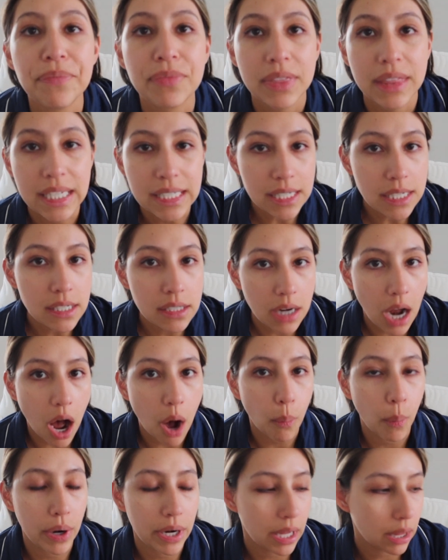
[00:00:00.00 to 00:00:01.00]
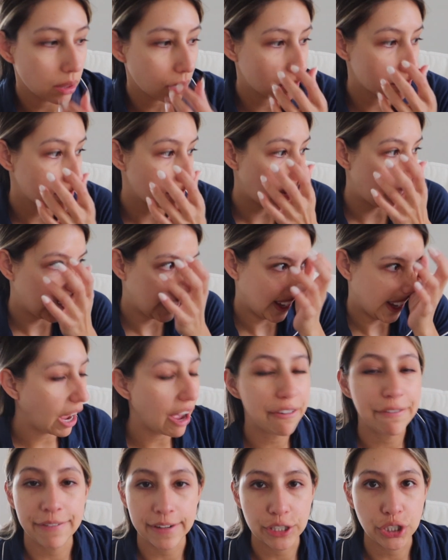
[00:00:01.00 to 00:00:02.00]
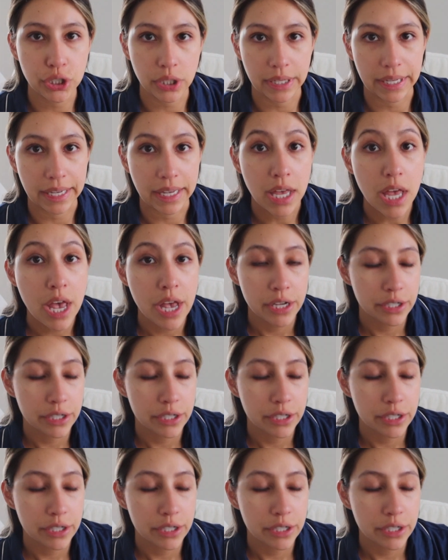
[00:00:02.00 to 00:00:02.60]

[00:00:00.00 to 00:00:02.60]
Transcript: this is not what it looks like officially.